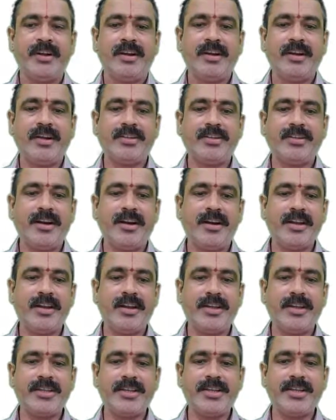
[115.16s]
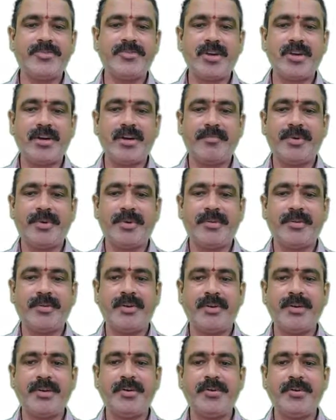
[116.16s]
It is not an easy job.
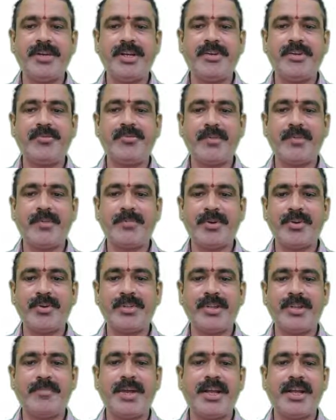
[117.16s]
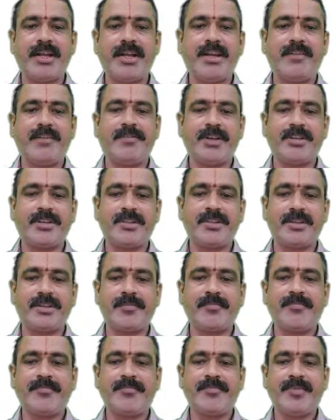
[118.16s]
You need to approach the banker first
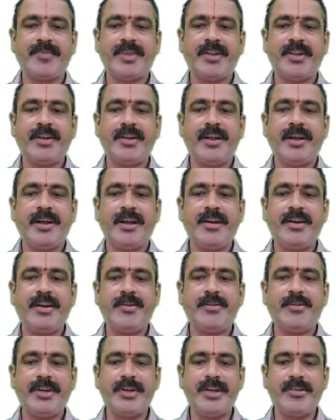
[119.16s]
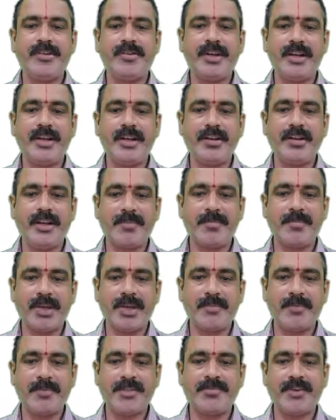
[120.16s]
and you need to tell your
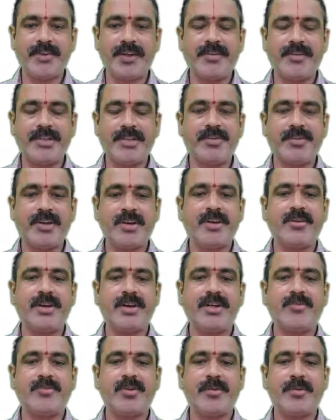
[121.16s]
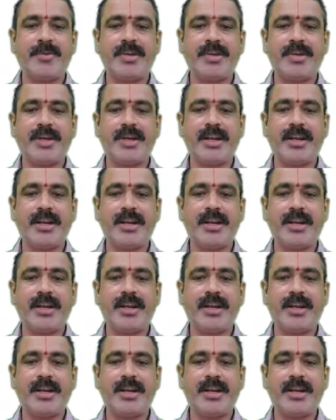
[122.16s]
purpose for which you are going to open your